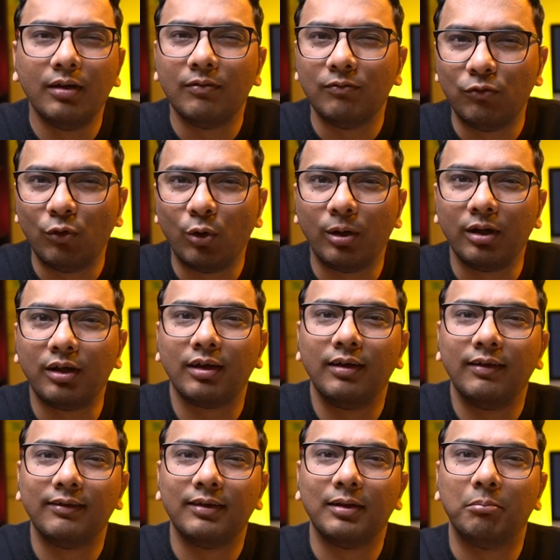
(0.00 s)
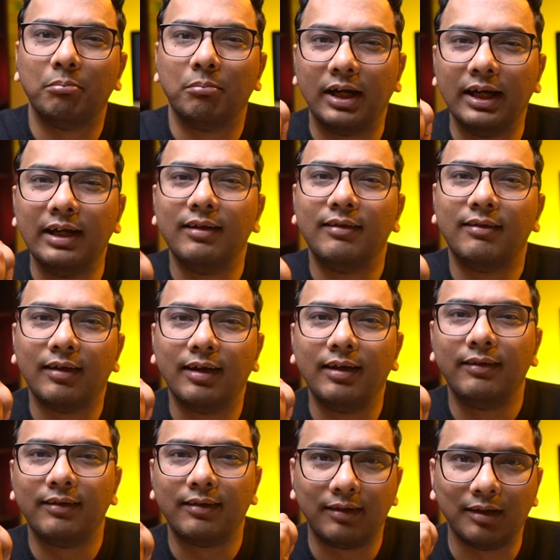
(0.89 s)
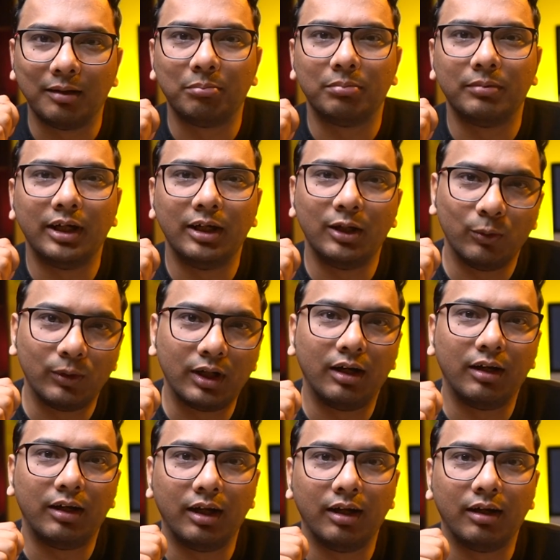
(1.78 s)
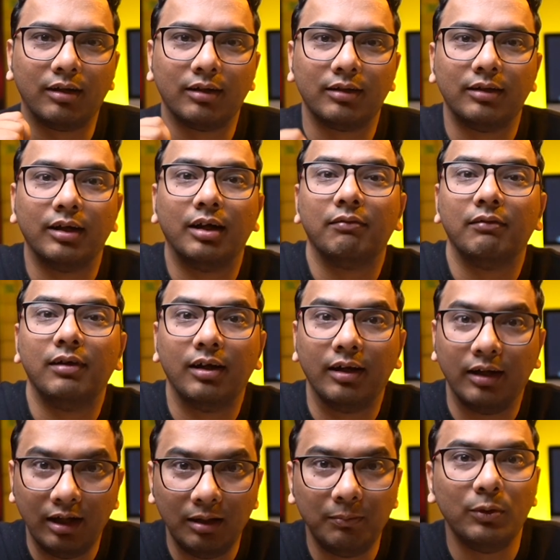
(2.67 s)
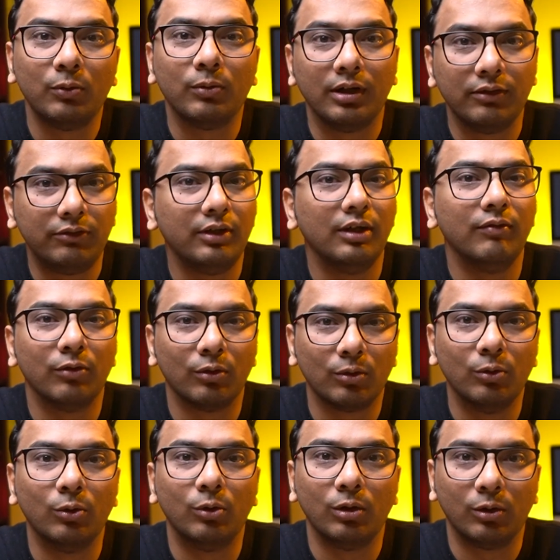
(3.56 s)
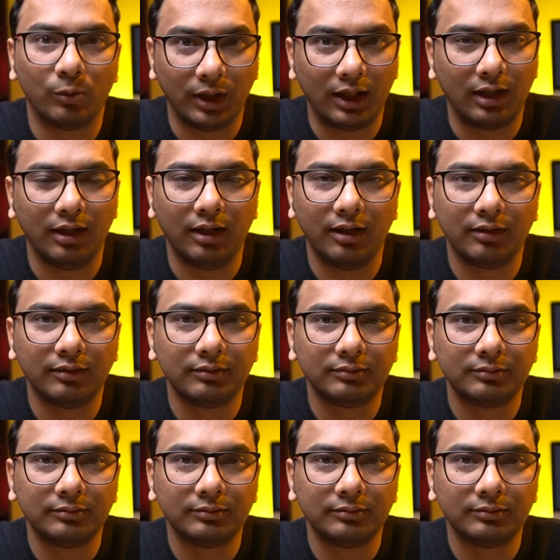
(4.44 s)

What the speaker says: what is the bite sized step that you can take that will help you achieve your goal quickly?